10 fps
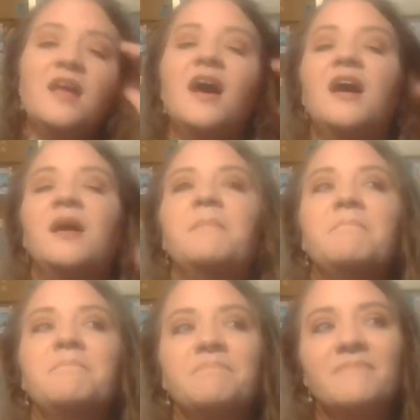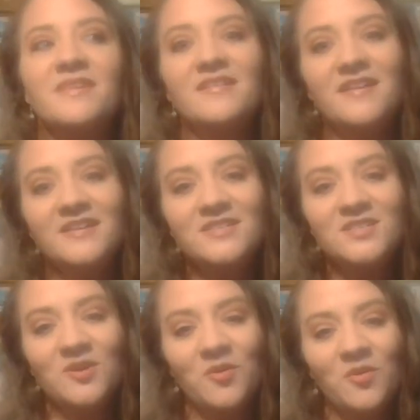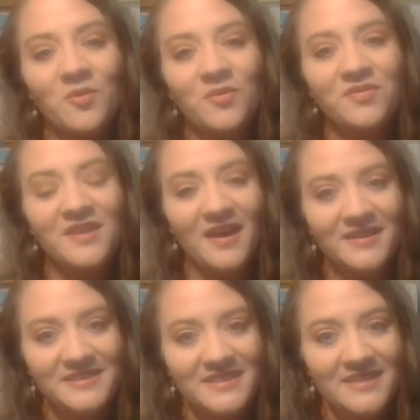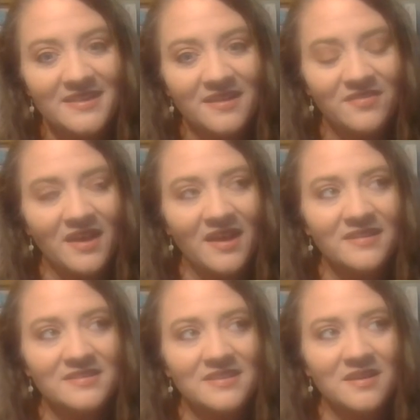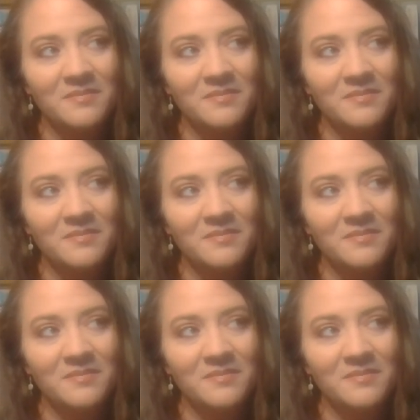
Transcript: And so the idea that